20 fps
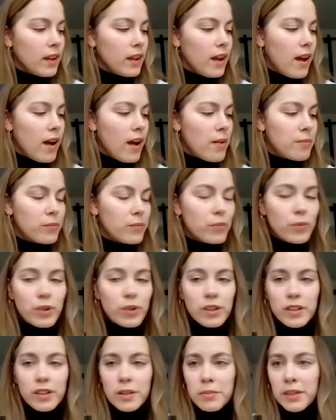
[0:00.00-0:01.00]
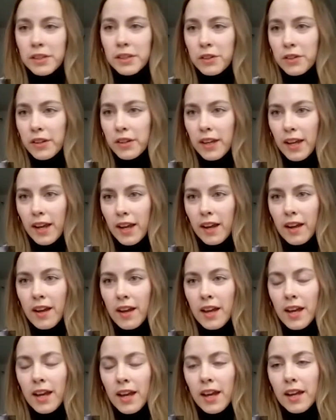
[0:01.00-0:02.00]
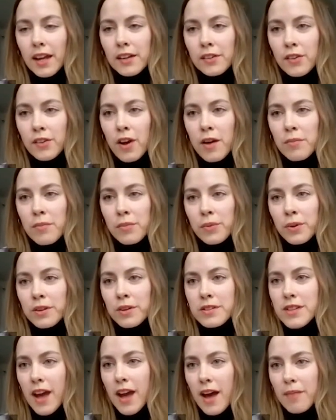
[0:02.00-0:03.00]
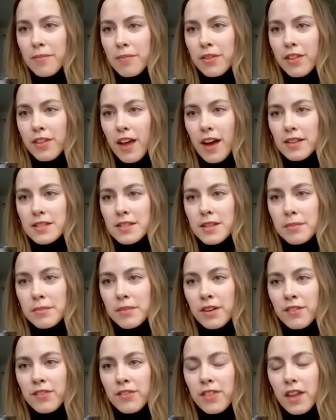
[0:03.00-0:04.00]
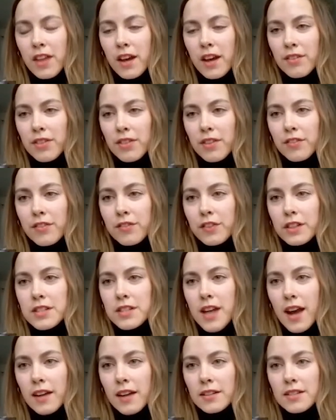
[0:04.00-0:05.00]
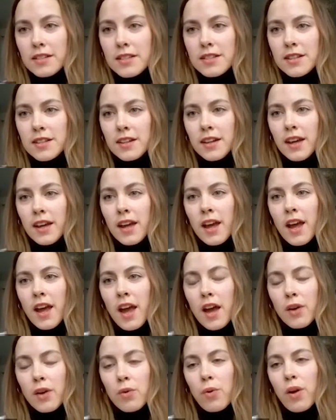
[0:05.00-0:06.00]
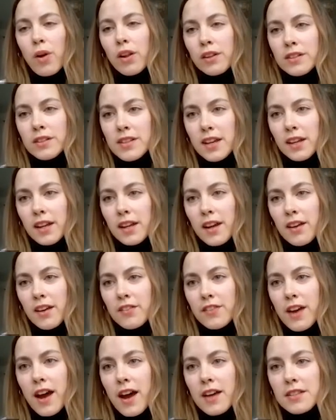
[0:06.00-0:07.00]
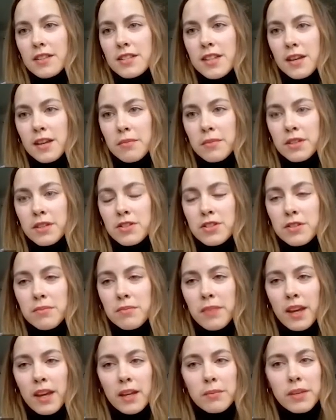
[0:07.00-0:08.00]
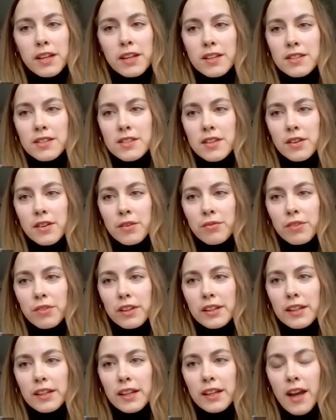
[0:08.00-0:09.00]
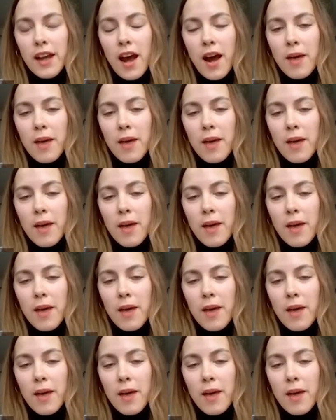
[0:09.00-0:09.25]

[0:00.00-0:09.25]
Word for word: We're going to be looking in a lot more depth at some of the free text and qualitative statements you made, because they're really